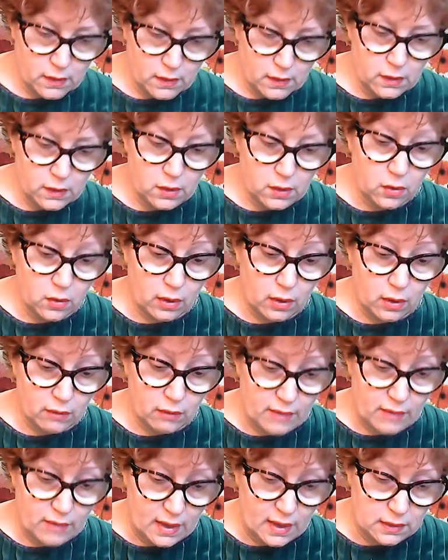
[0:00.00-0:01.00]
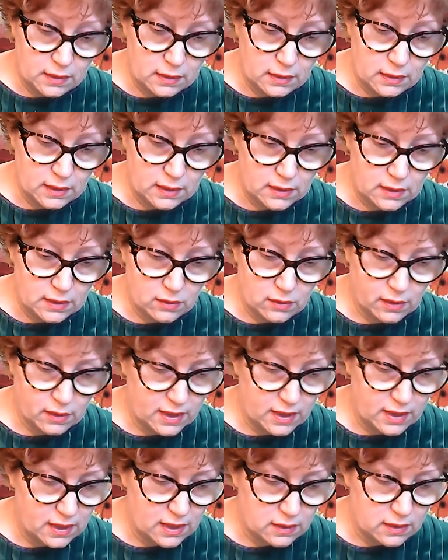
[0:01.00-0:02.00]
Laura ran and hid her
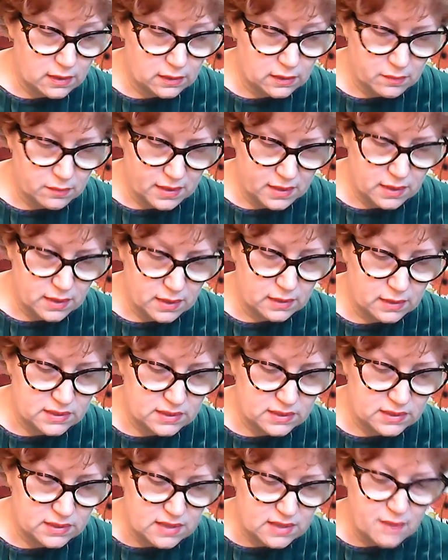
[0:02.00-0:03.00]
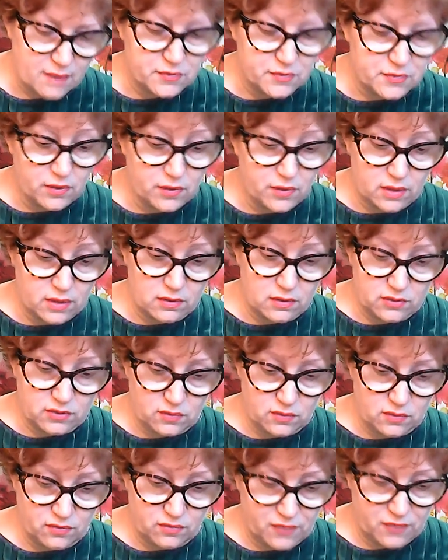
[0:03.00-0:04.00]
head on the bed and stopped her ears
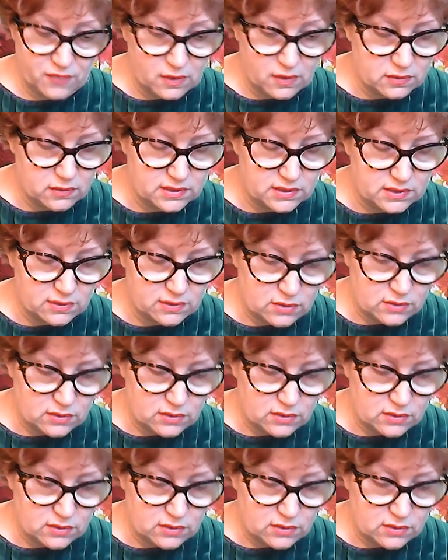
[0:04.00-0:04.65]
with her fingers